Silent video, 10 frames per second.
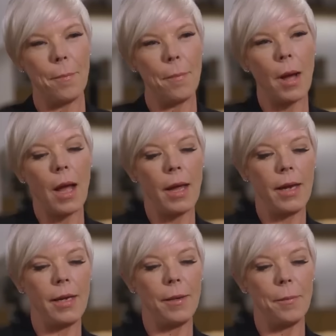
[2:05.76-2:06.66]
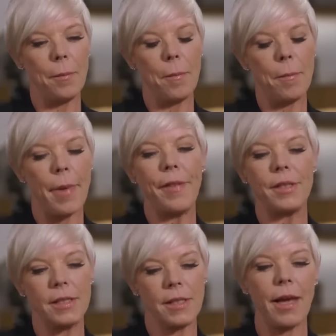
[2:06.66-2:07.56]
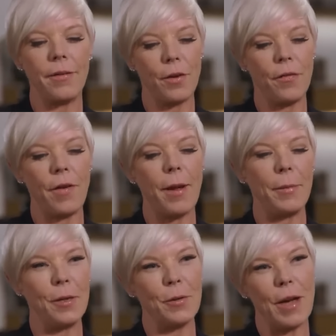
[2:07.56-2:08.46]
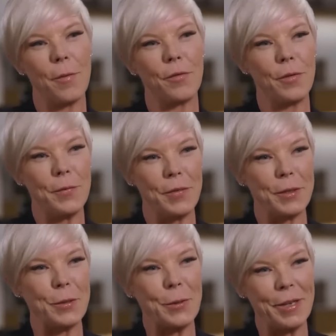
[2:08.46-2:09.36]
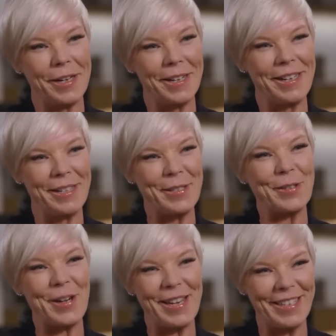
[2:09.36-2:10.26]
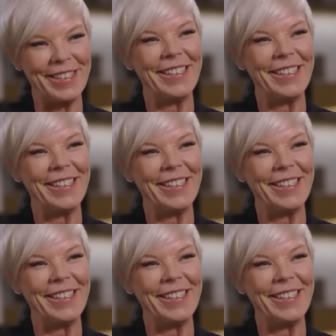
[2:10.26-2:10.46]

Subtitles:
My mother's side of her family all come from Victoria in Australia.